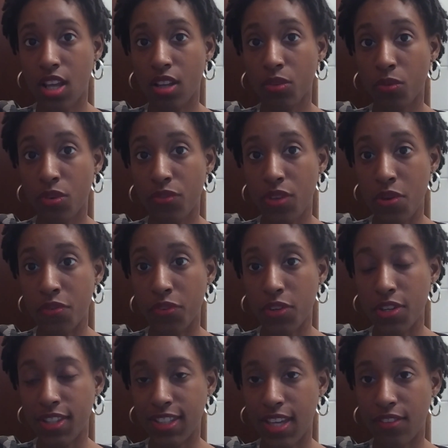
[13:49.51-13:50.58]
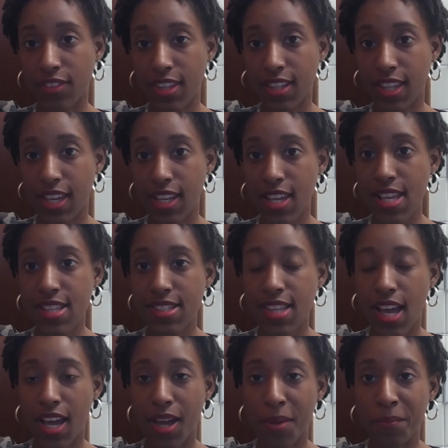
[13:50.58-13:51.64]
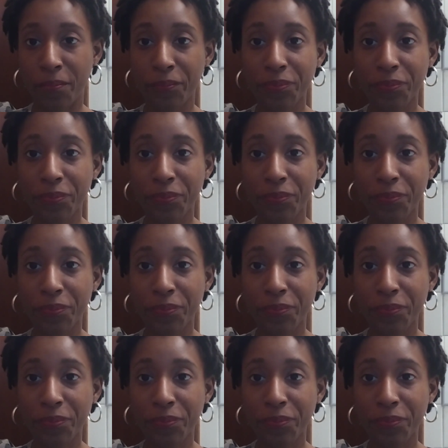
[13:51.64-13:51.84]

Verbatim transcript: in review for you lovely ladies. Um,